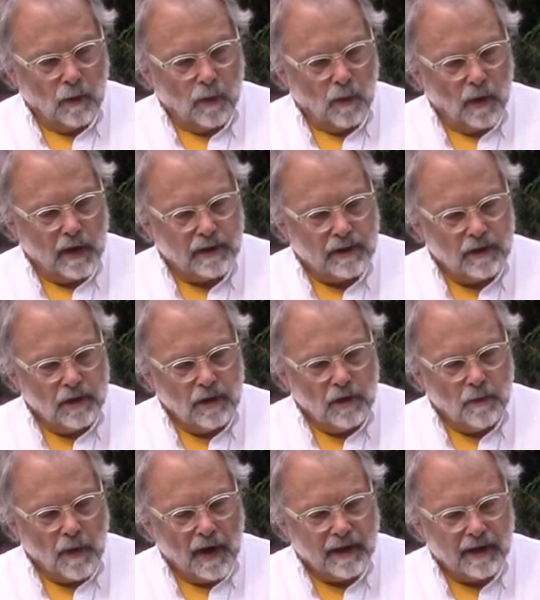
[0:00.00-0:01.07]
"What do
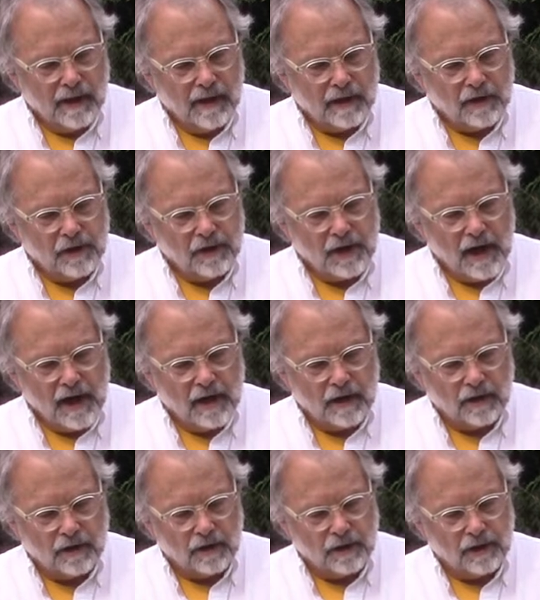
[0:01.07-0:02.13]
you want in
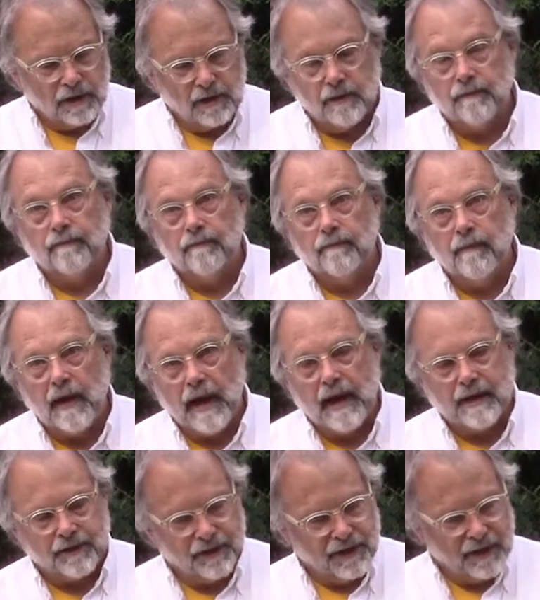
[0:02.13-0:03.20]
exchange?"
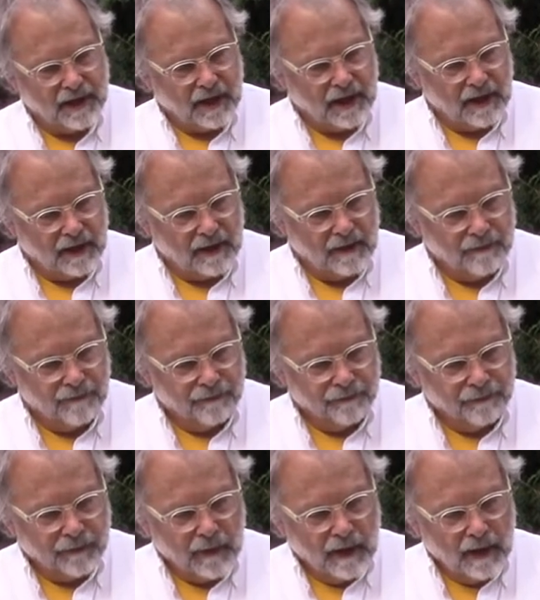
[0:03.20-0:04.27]
asked the king.
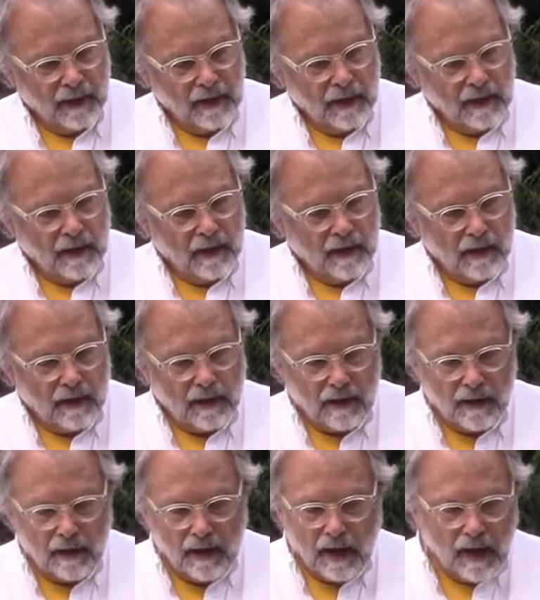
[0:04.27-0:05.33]

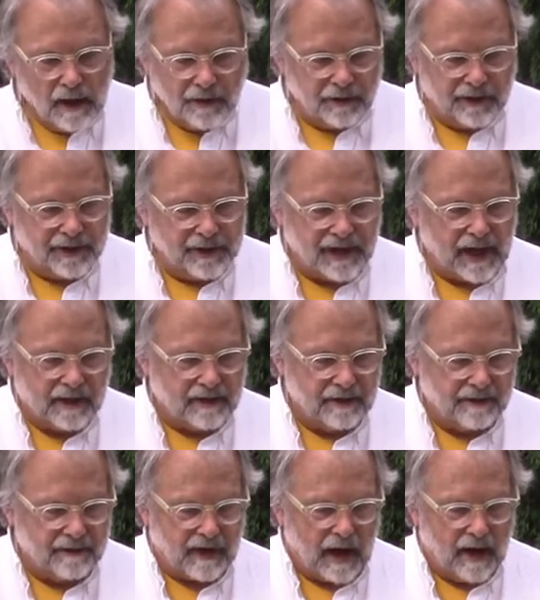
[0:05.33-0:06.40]
100 sacks
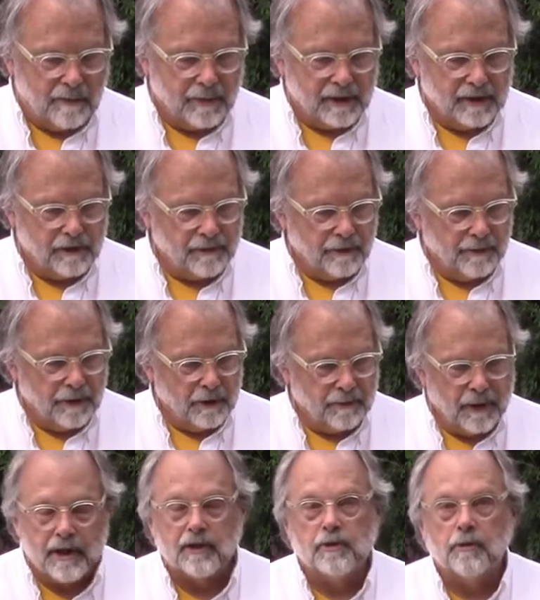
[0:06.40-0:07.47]
of diamonds from your
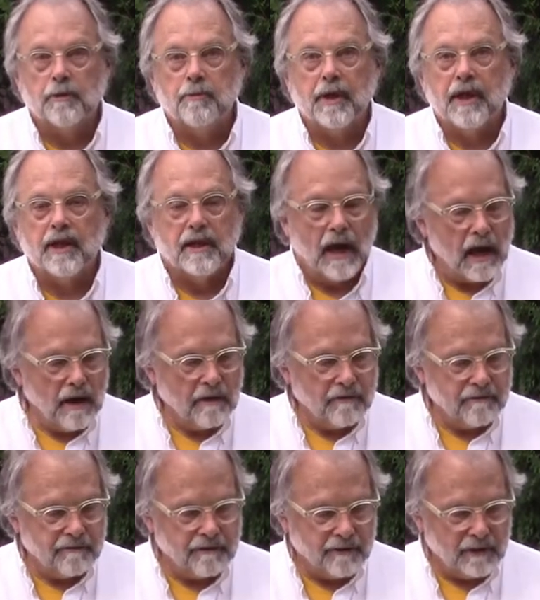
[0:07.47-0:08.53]
beach would be
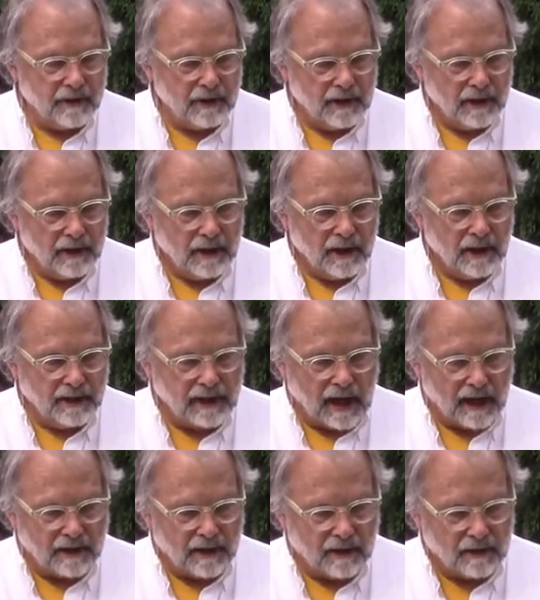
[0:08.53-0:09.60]
enough,"
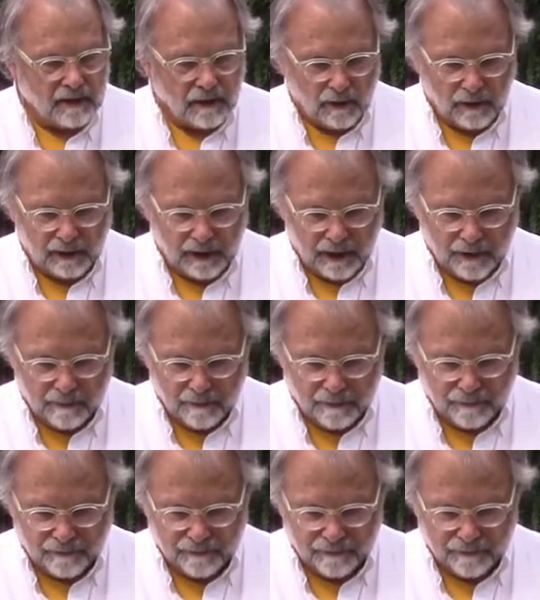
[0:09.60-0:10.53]
Hananiah told him.